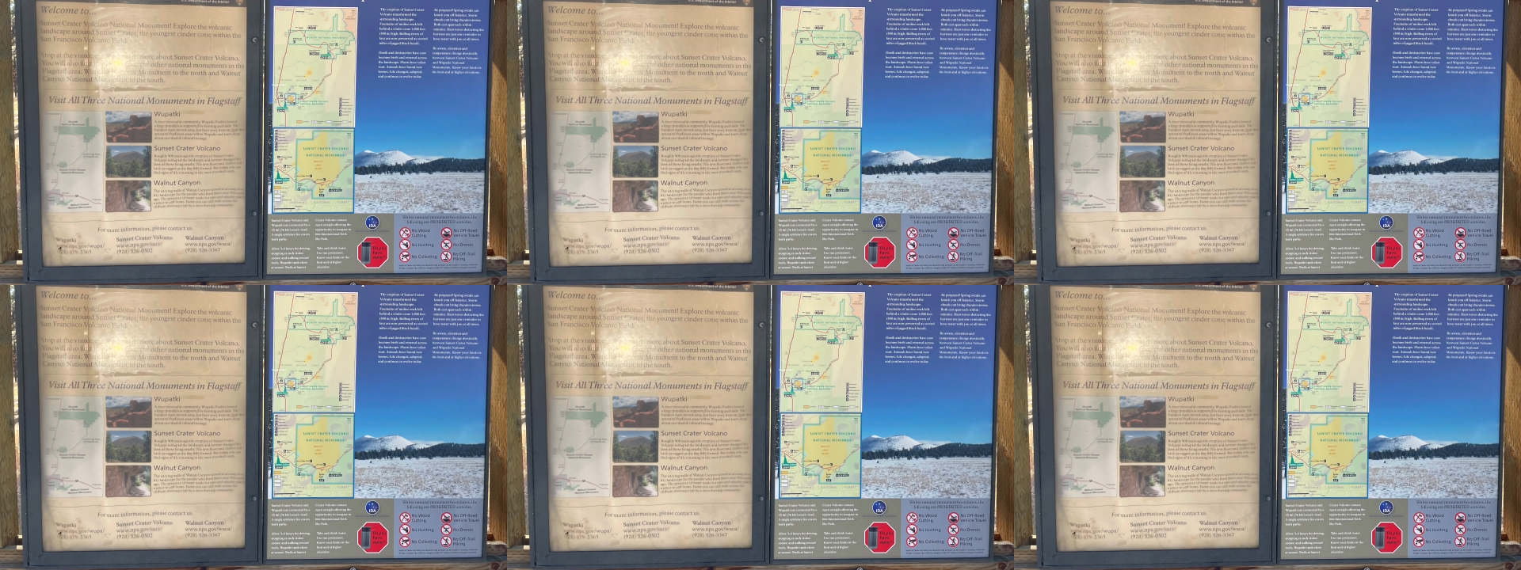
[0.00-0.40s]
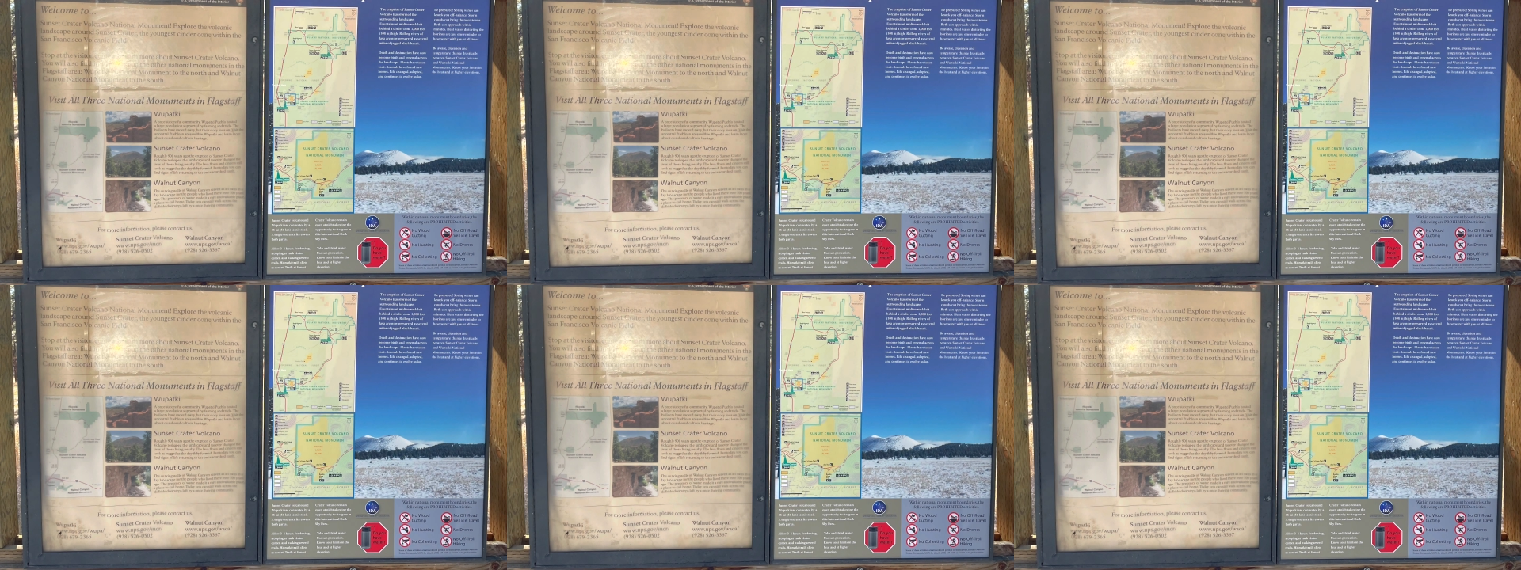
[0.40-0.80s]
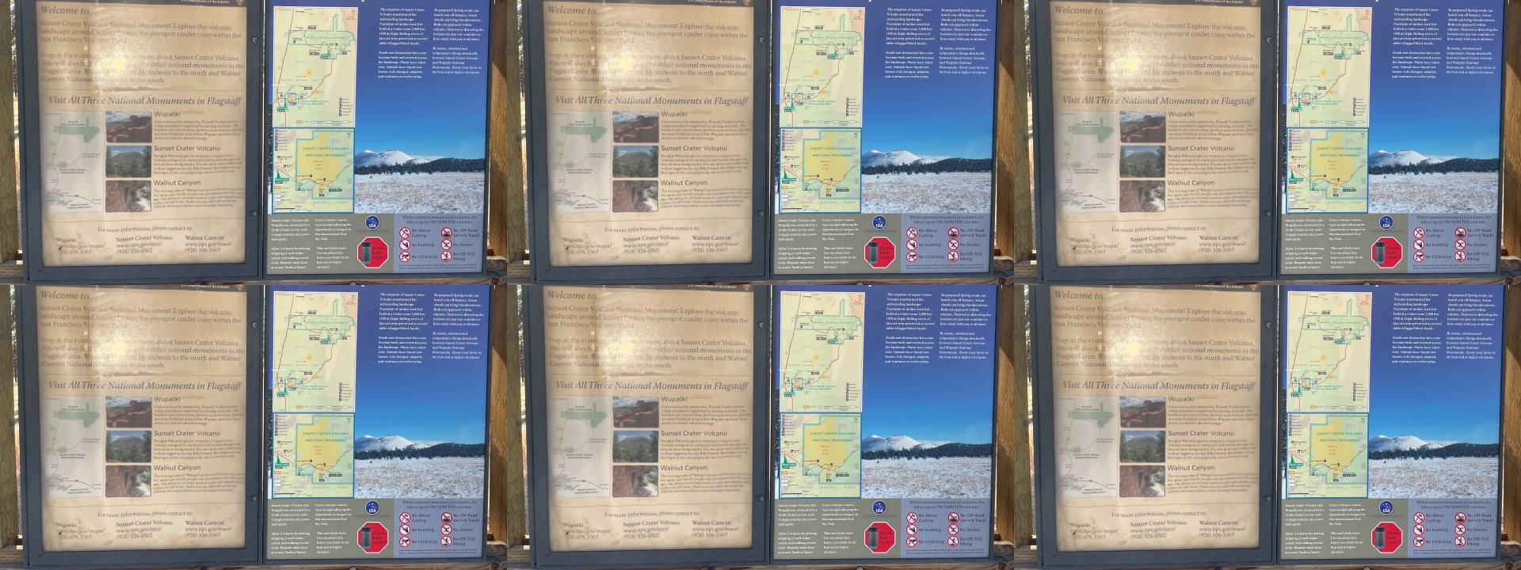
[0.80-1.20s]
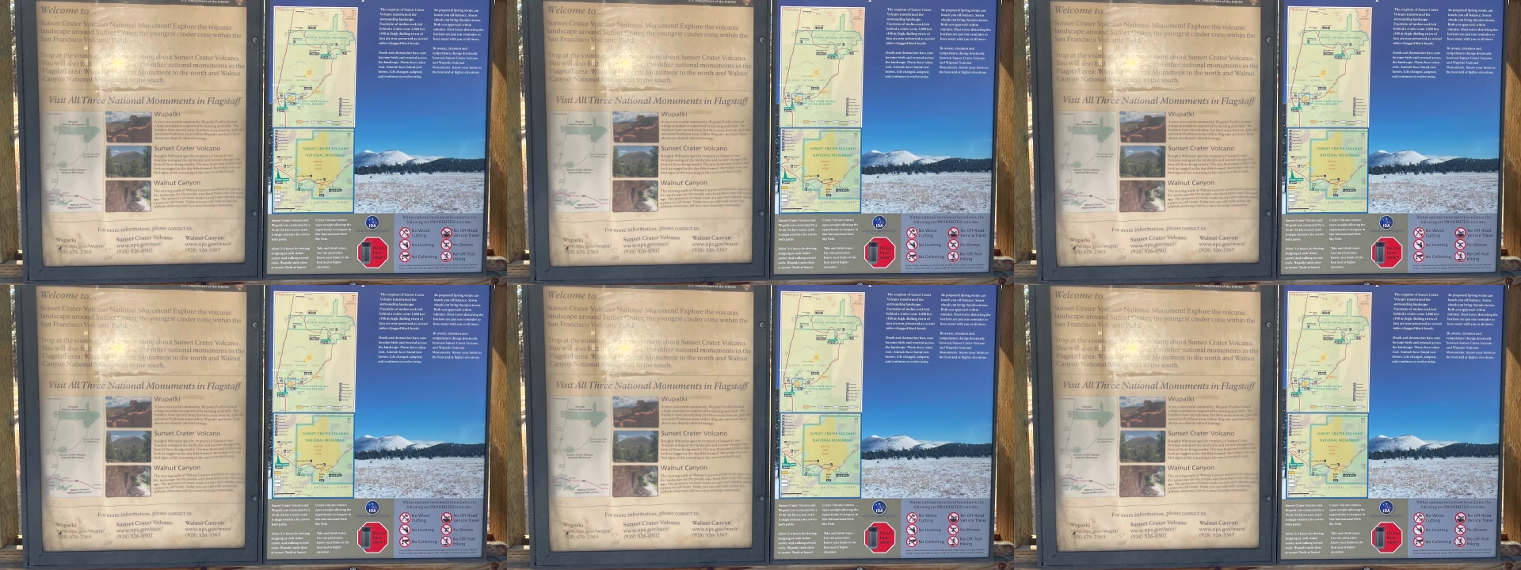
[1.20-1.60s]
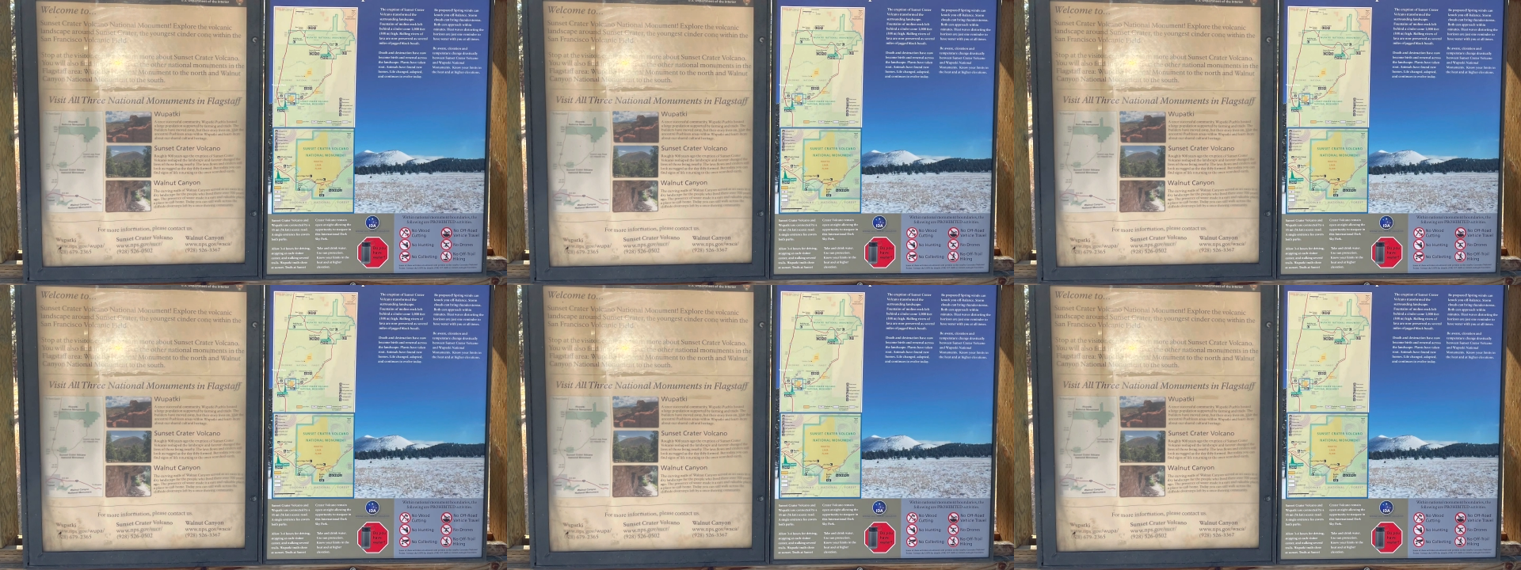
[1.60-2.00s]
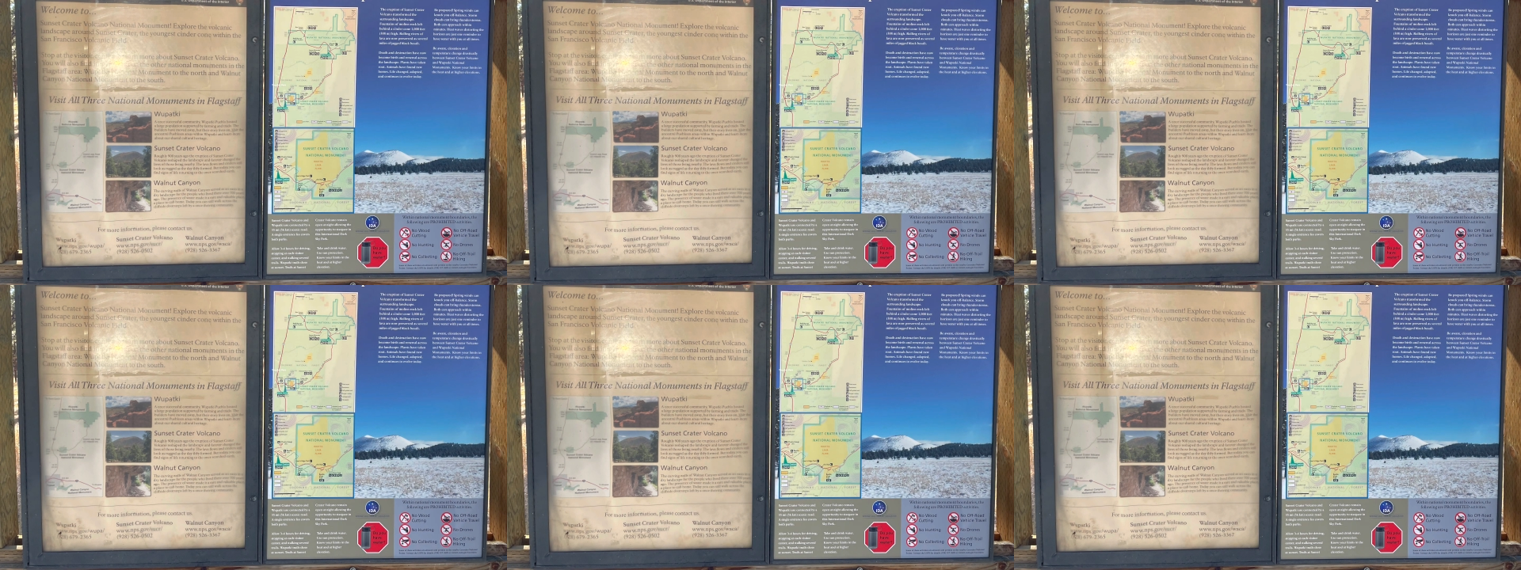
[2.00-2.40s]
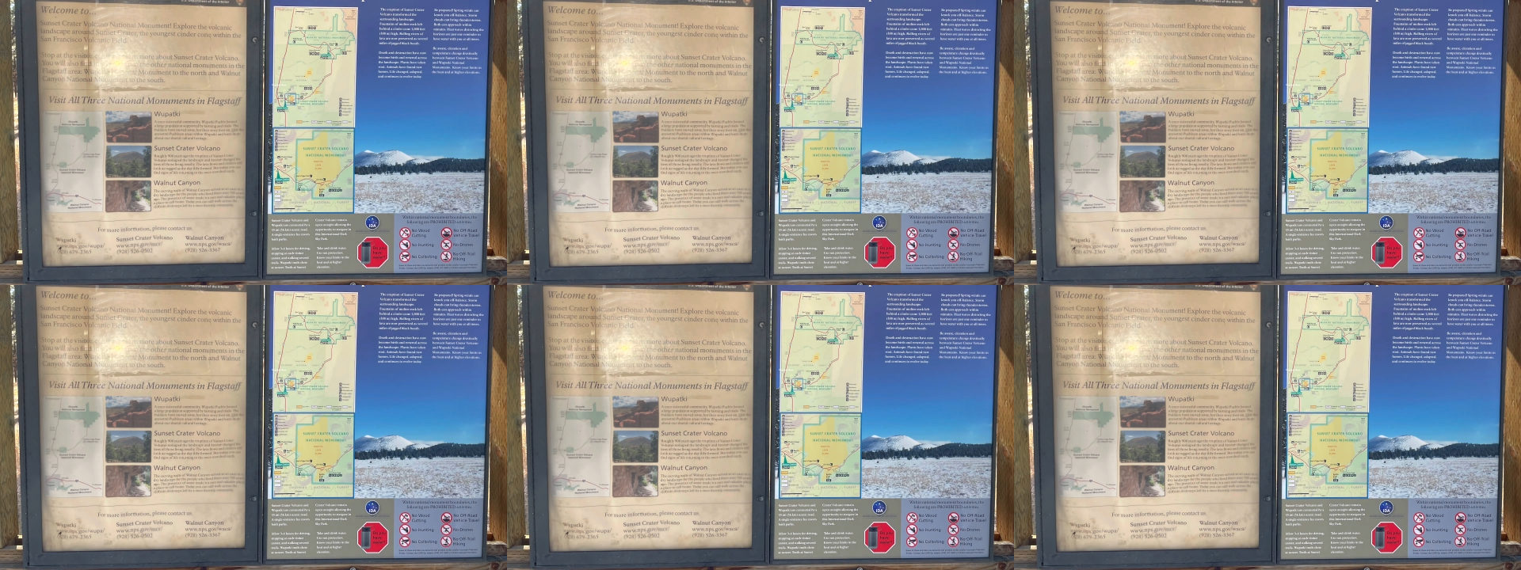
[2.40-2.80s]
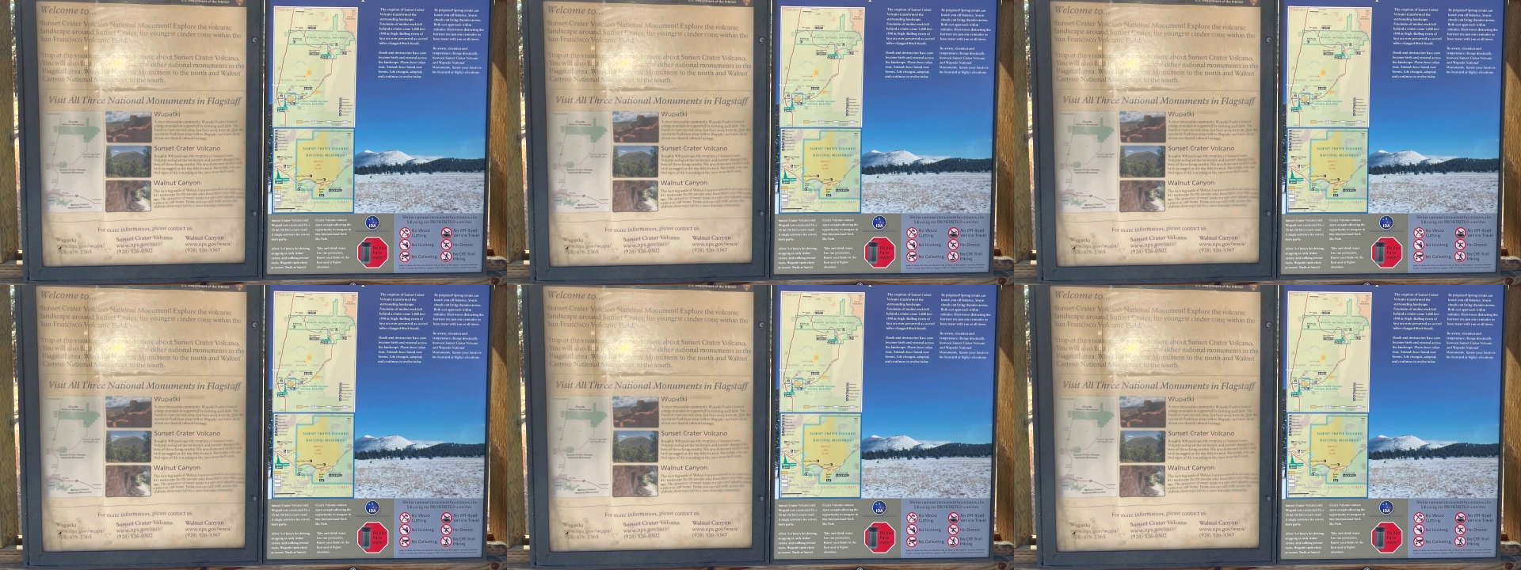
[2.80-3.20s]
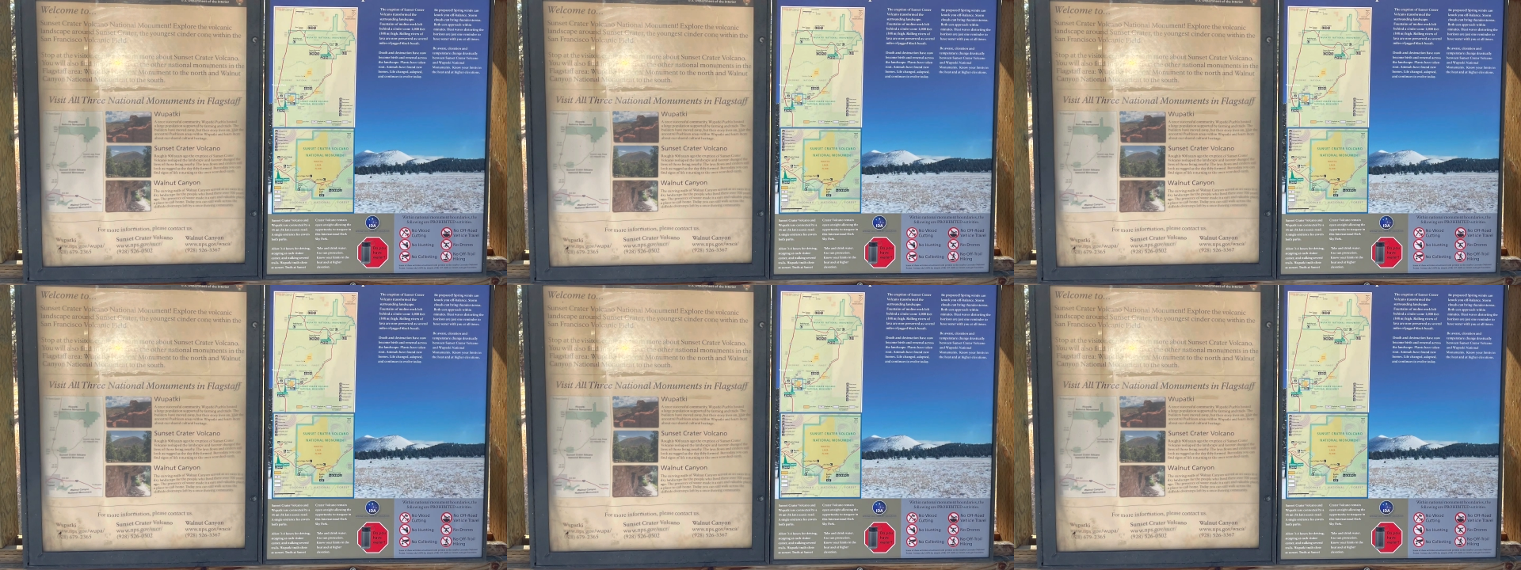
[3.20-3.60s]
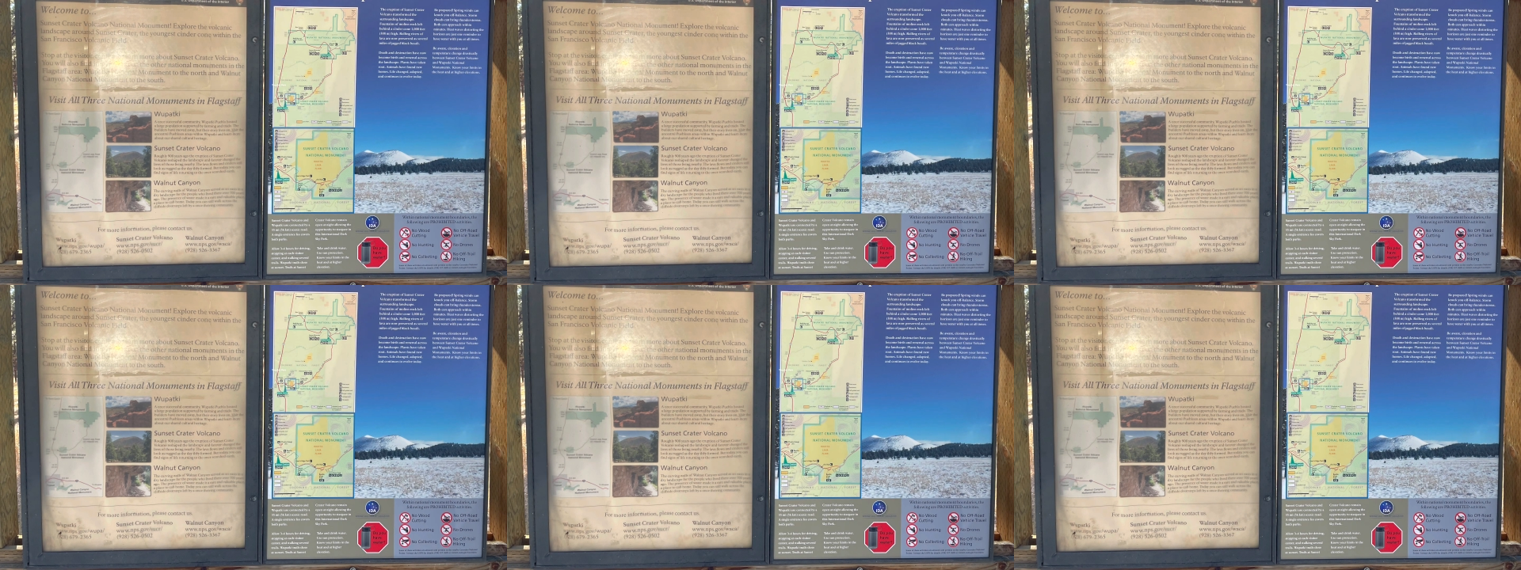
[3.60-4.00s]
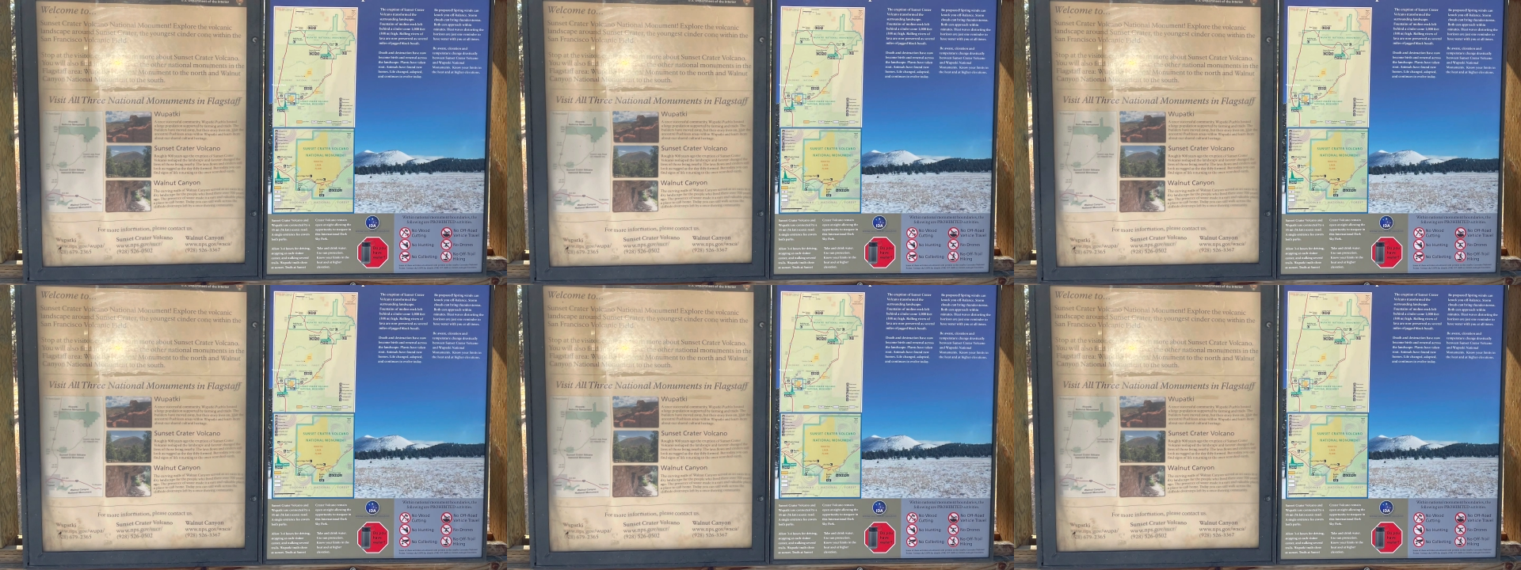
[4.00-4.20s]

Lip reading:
Nobody's mouth can be seen.